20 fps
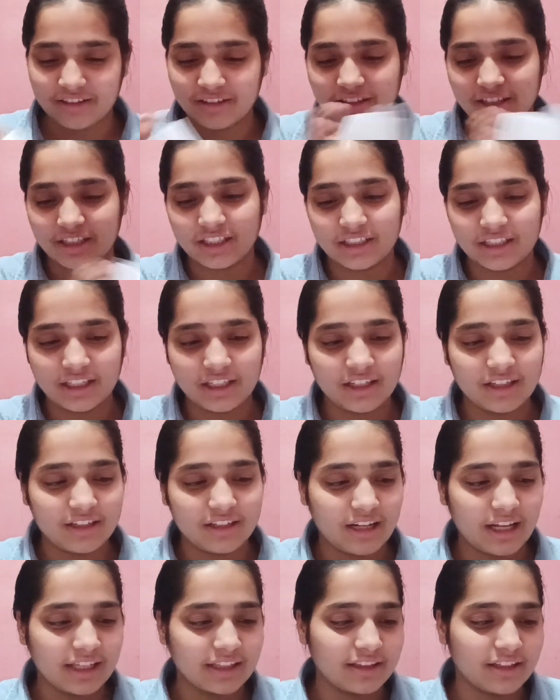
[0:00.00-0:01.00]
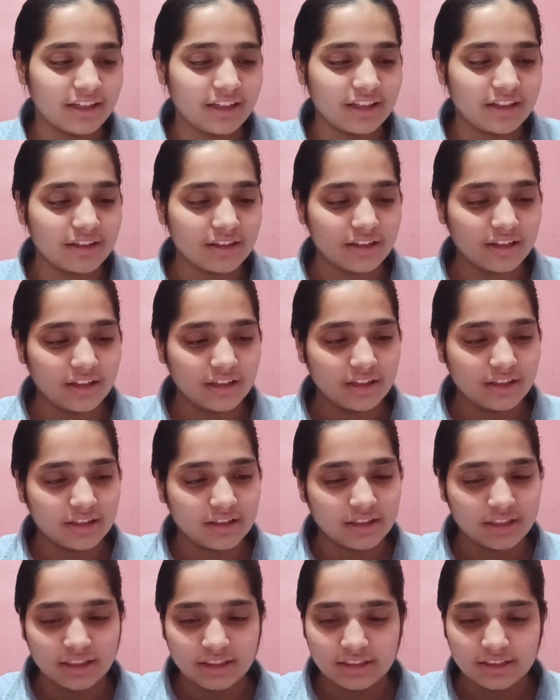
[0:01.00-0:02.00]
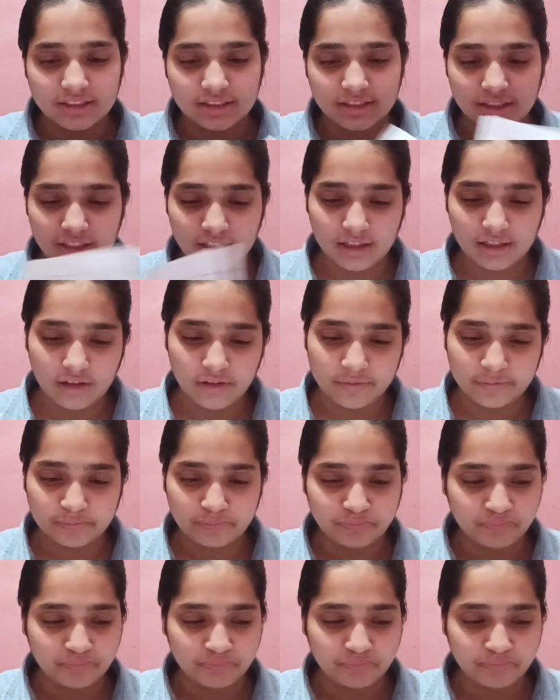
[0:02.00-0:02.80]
okay, till I think it's still